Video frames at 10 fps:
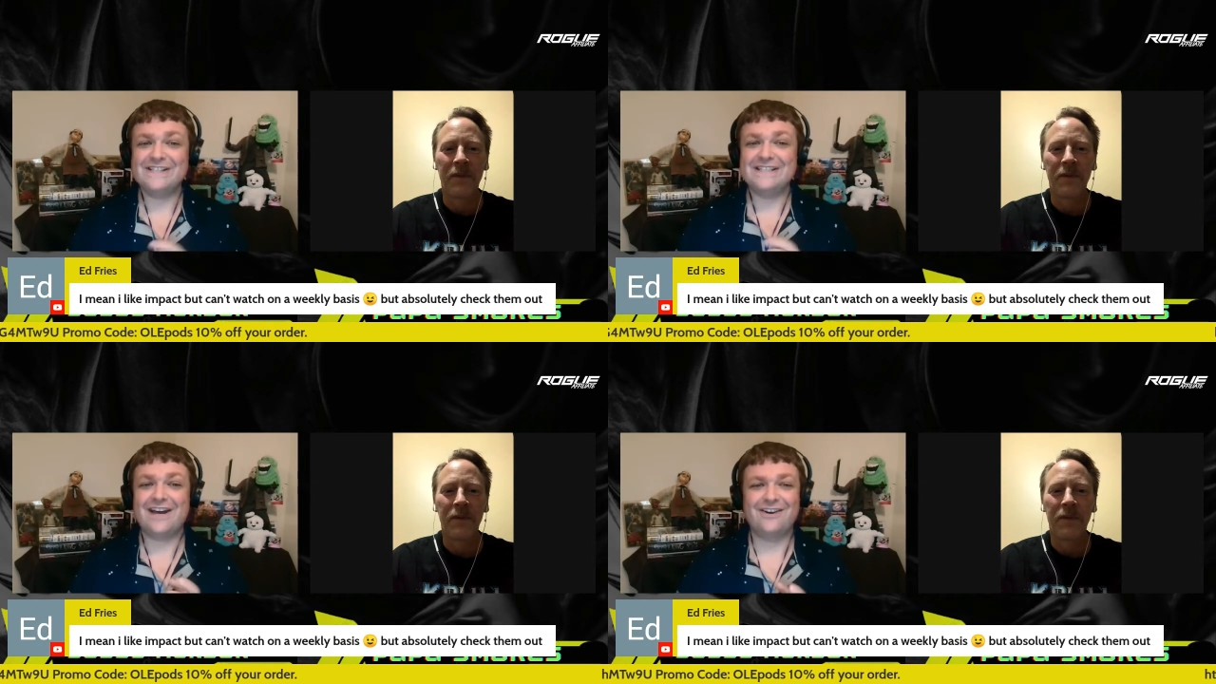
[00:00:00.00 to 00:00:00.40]

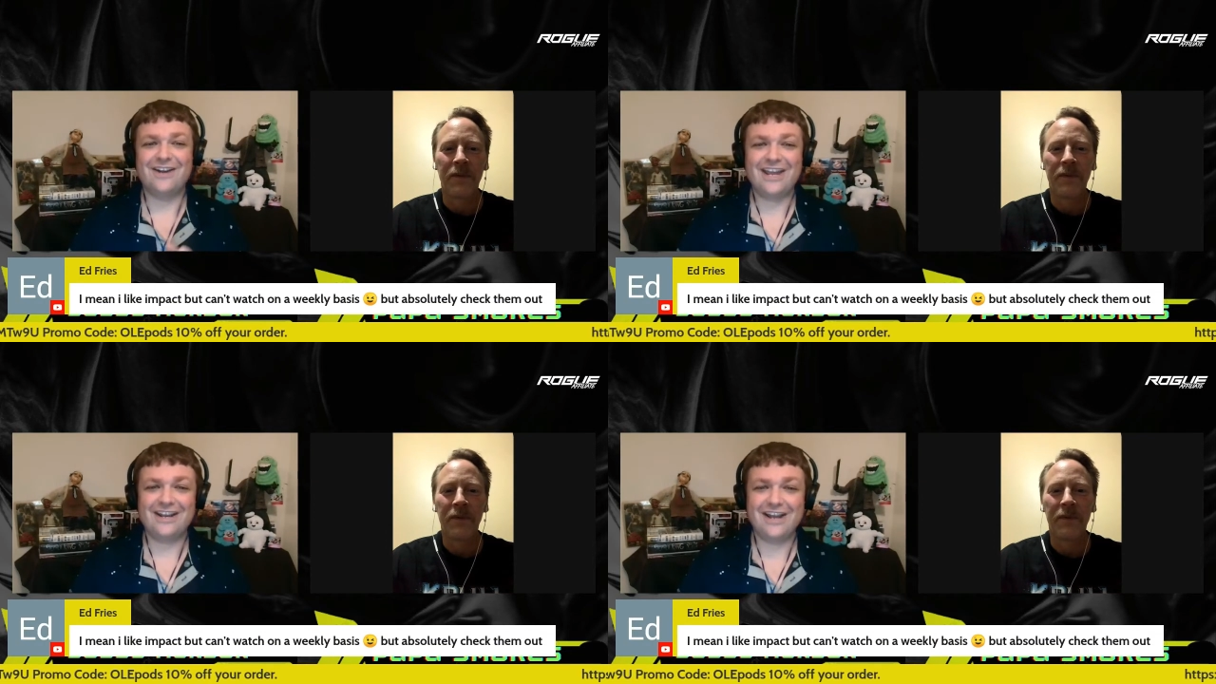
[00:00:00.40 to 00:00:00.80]
Speaker 1: Saturday,
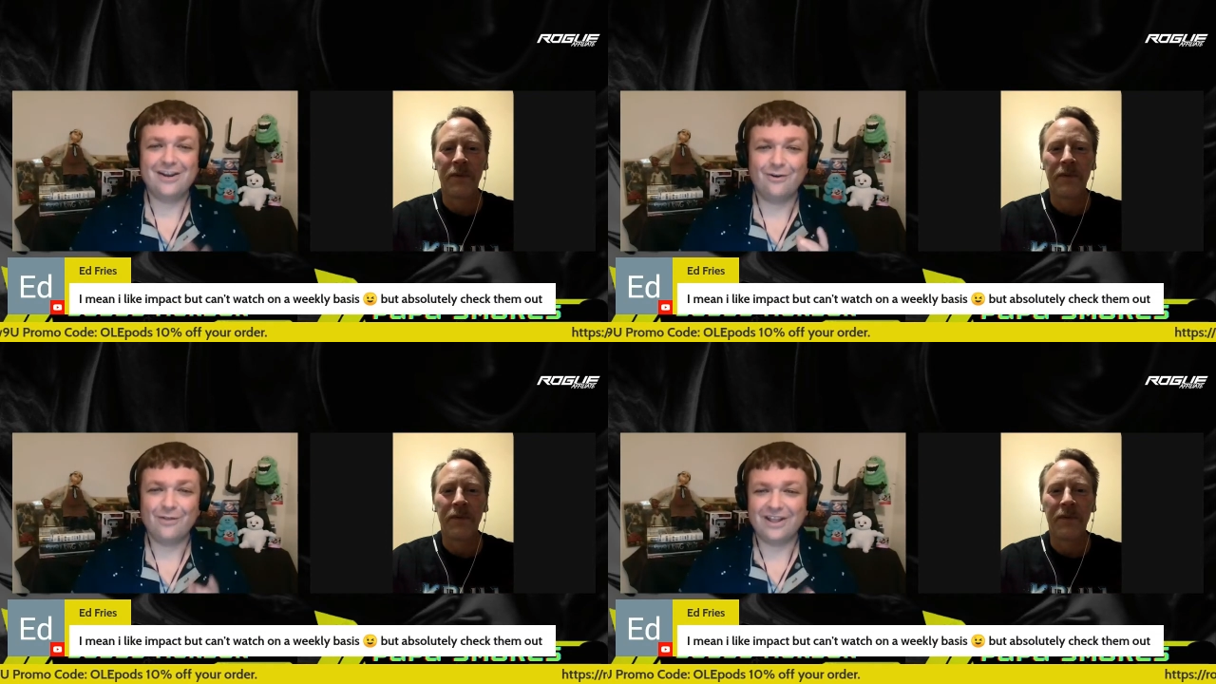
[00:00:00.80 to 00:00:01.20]
and I know
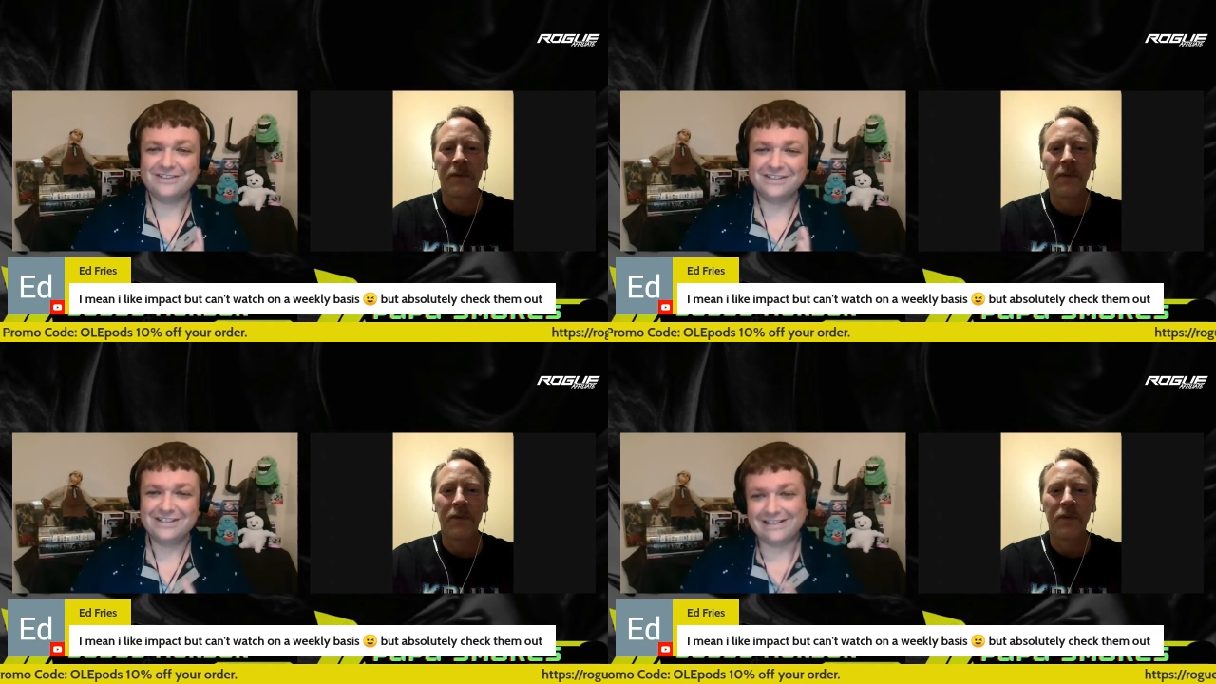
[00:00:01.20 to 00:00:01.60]
that
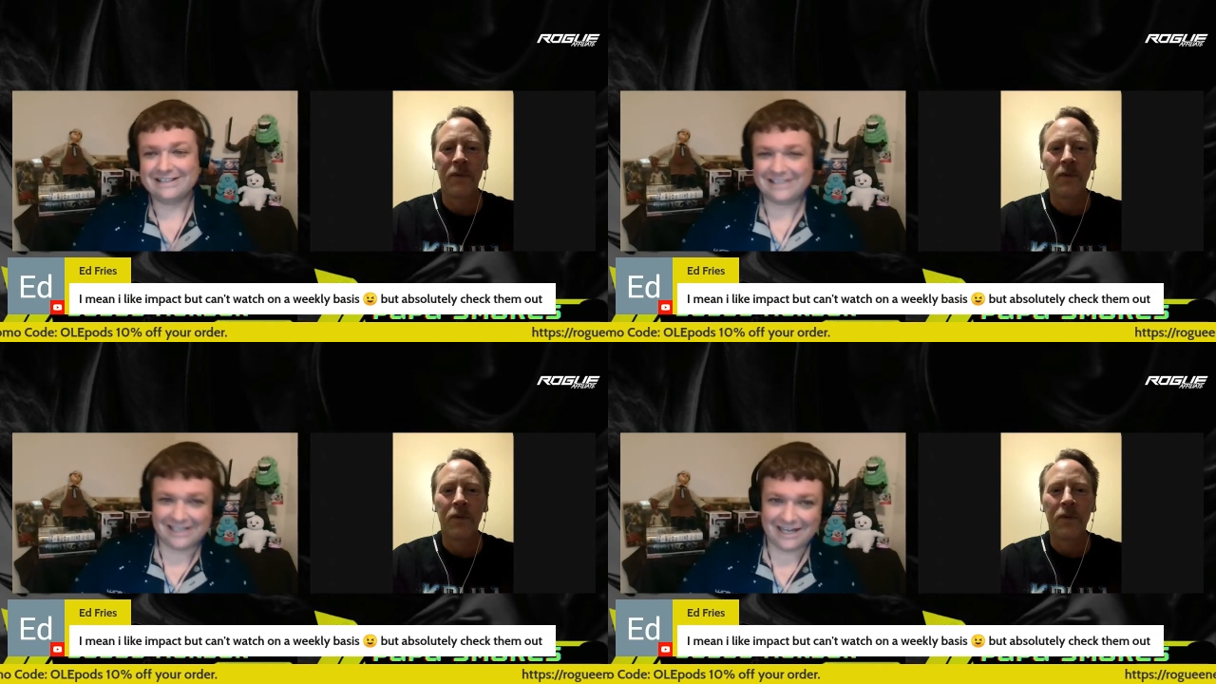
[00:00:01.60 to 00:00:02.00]

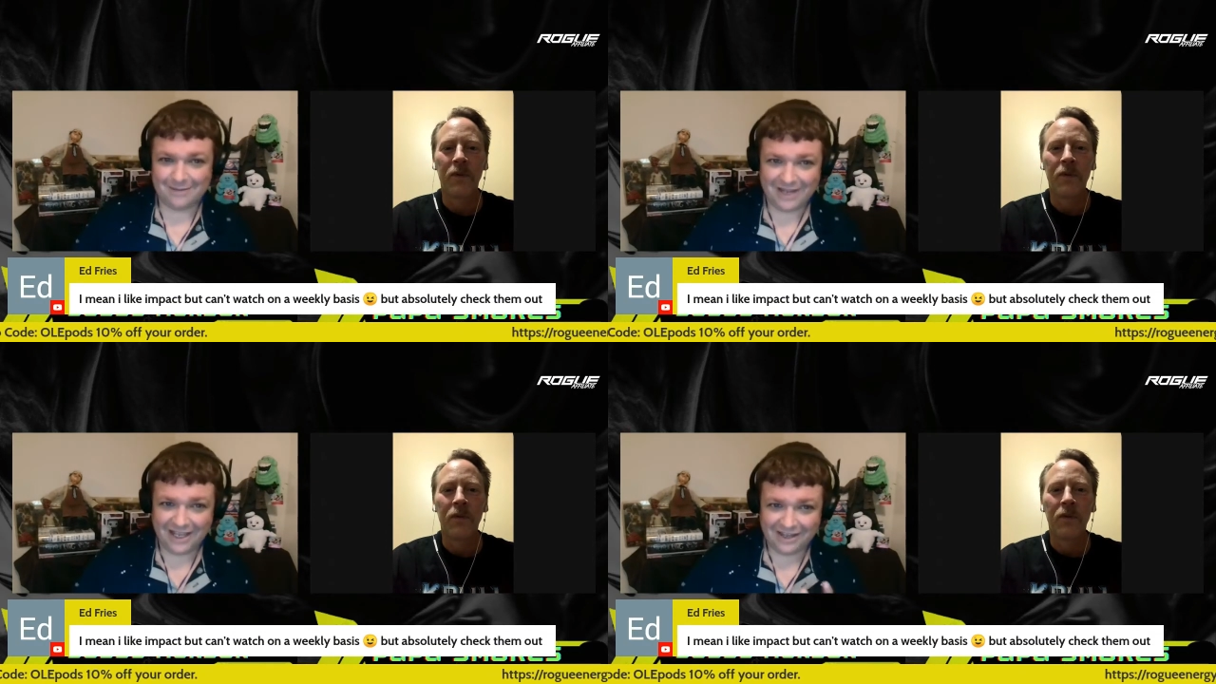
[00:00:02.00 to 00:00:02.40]
I
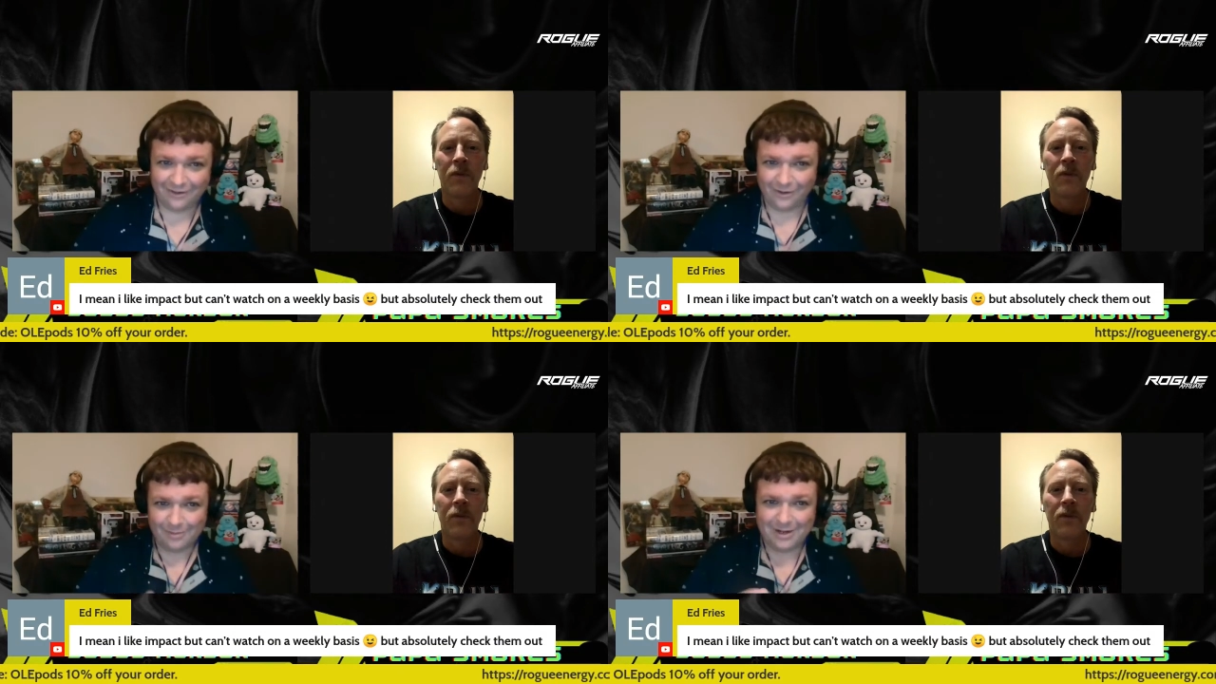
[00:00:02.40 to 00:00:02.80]
might get a little
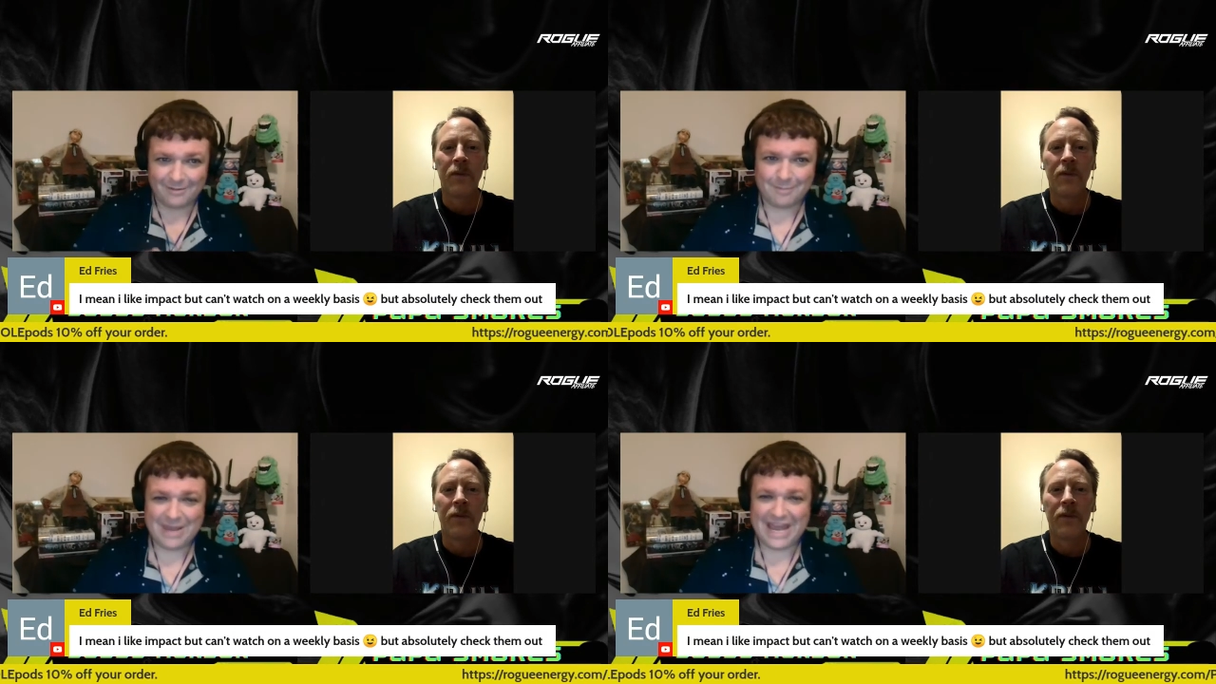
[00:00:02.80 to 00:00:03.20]
bit of a
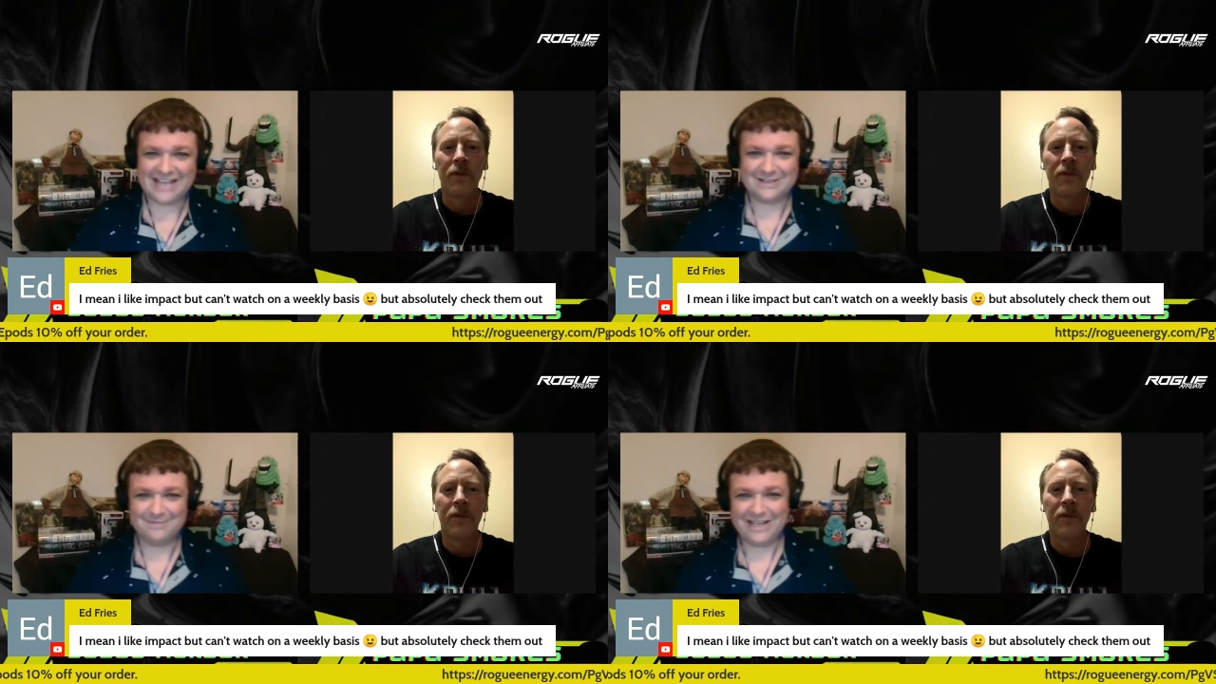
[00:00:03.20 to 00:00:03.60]
pass to
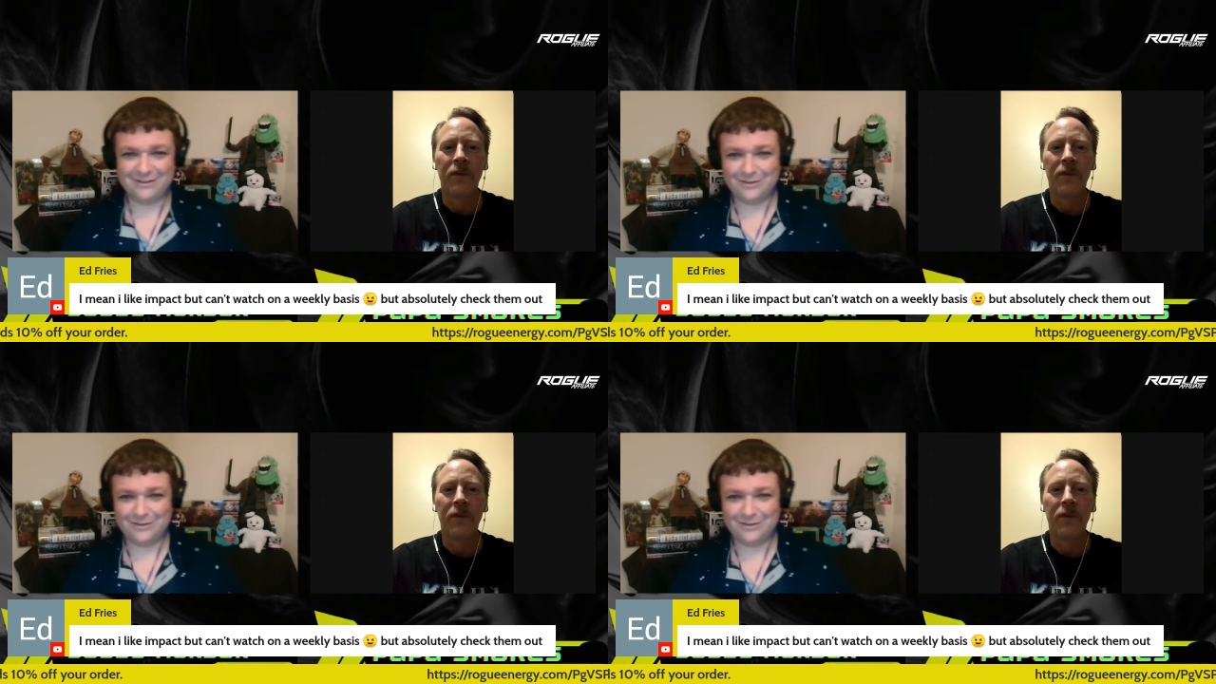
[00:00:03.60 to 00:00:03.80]
make the